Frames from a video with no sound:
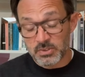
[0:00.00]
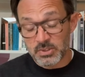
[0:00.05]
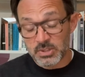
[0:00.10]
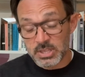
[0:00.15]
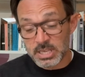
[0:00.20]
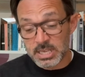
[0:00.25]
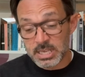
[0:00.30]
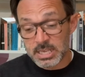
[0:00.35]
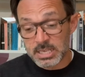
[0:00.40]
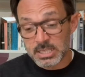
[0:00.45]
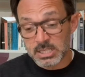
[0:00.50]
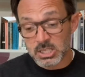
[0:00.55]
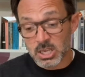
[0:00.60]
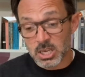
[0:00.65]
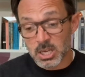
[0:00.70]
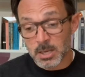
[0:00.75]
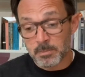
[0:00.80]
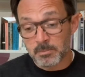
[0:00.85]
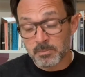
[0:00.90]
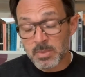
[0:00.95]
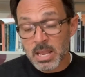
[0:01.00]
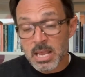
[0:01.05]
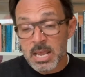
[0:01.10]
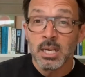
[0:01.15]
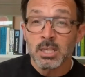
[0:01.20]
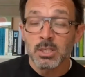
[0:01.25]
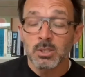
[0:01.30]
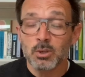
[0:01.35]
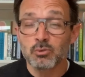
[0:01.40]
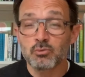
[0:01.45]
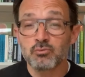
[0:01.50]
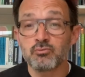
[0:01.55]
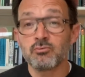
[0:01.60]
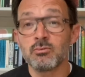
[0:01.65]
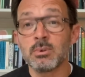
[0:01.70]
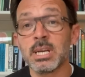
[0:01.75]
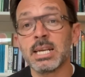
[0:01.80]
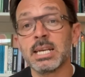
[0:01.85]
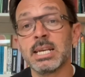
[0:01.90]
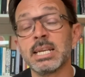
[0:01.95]
the term. So it's
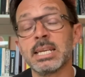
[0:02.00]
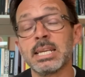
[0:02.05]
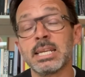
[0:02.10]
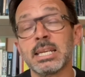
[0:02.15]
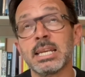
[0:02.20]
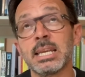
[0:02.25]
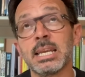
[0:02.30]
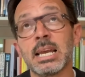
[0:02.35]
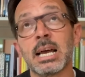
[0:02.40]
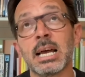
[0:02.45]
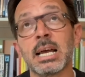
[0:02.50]
really